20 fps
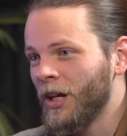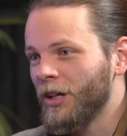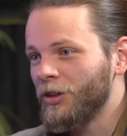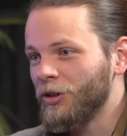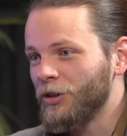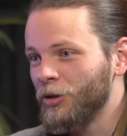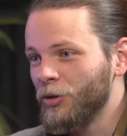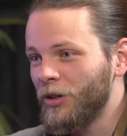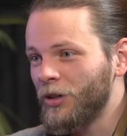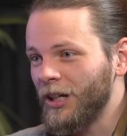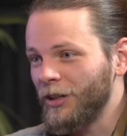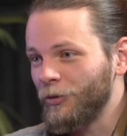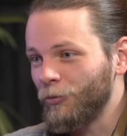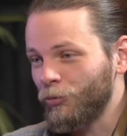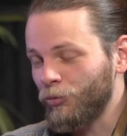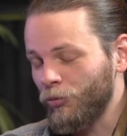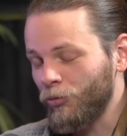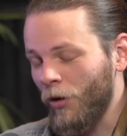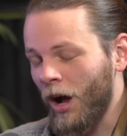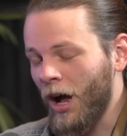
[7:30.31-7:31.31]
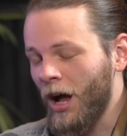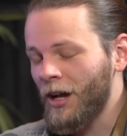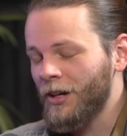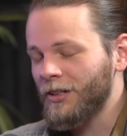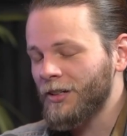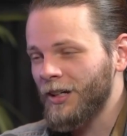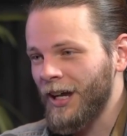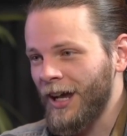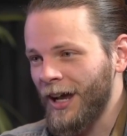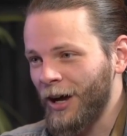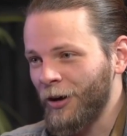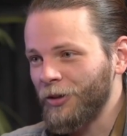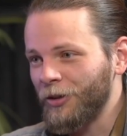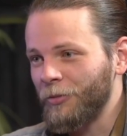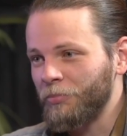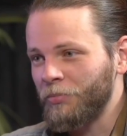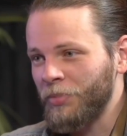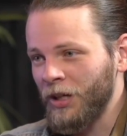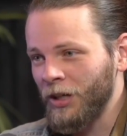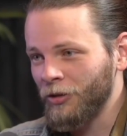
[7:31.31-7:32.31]
You can rot out
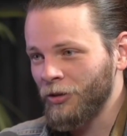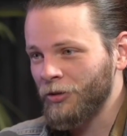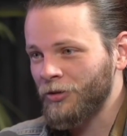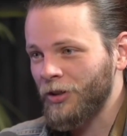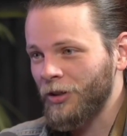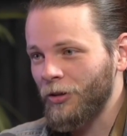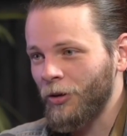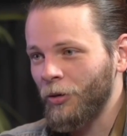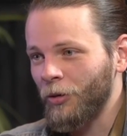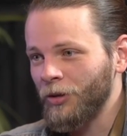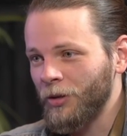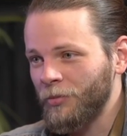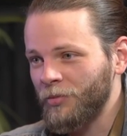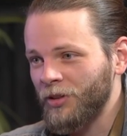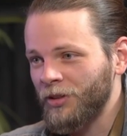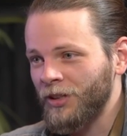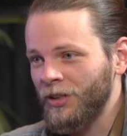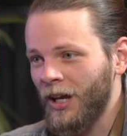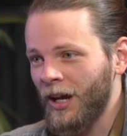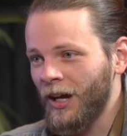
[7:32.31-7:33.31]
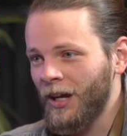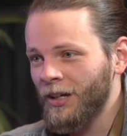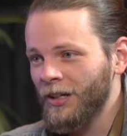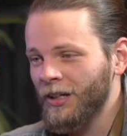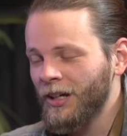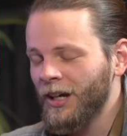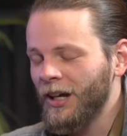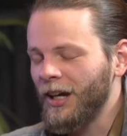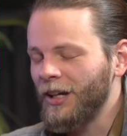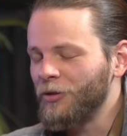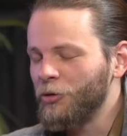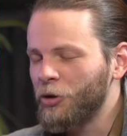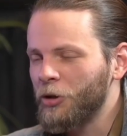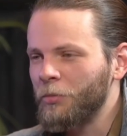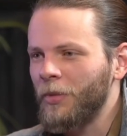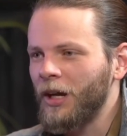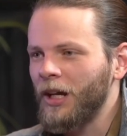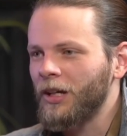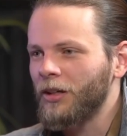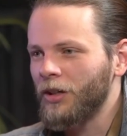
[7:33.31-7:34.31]
the pillars that hold up society, and you
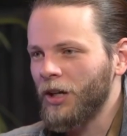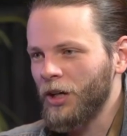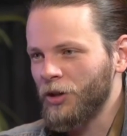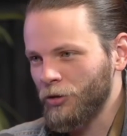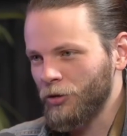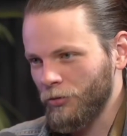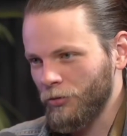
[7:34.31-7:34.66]
can make a nation